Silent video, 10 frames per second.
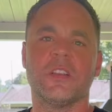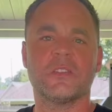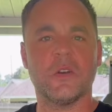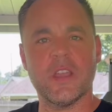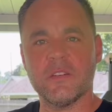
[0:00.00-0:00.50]
go
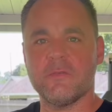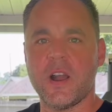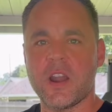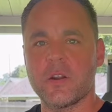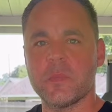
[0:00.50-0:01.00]
ahead and
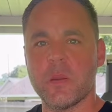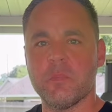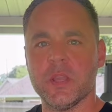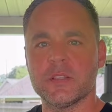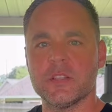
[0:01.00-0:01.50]
fire up that
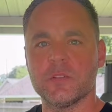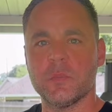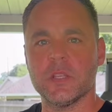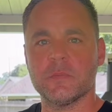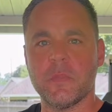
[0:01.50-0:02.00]
Pits and
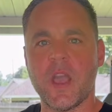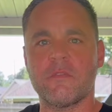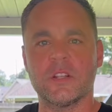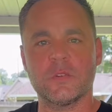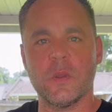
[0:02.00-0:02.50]
Spits
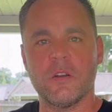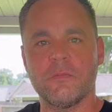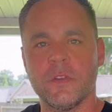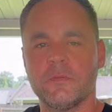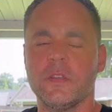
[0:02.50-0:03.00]
Maverick
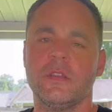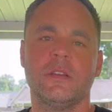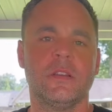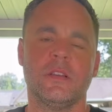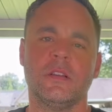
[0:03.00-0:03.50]
1250.
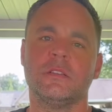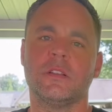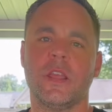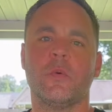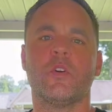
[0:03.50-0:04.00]

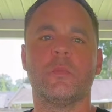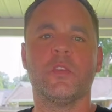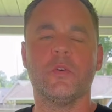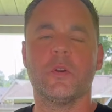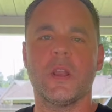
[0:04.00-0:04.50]
Today we're going to be
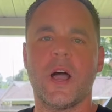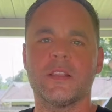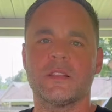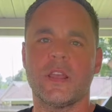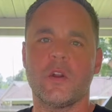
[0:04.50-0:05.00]

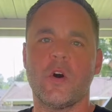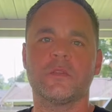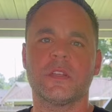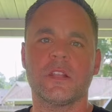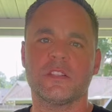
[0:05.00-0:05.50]
utilizing that
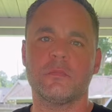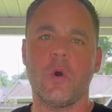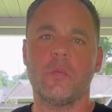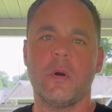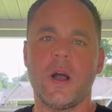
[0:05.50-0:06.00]
offset
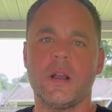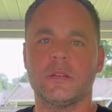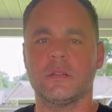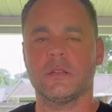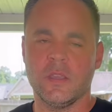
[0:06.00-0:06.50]
smoke
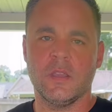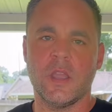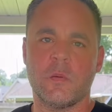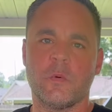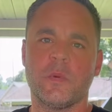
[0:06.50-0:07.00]
box.
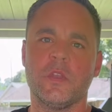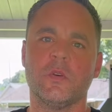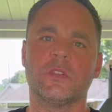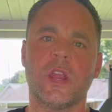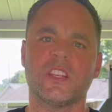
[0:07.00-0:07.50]
I'm going to be
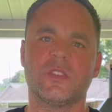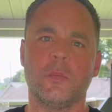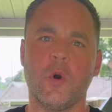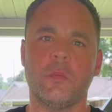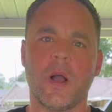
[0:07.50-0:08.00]
using that
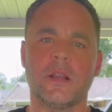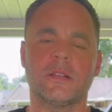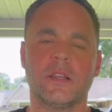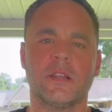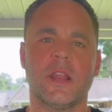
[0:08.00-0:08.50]
smoke box to
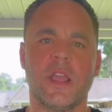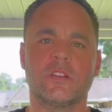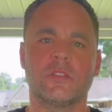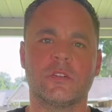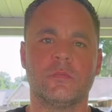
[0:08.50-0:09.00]
get that
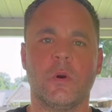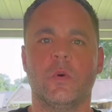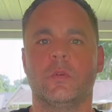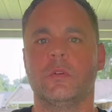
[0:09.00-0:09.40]
extra smoke.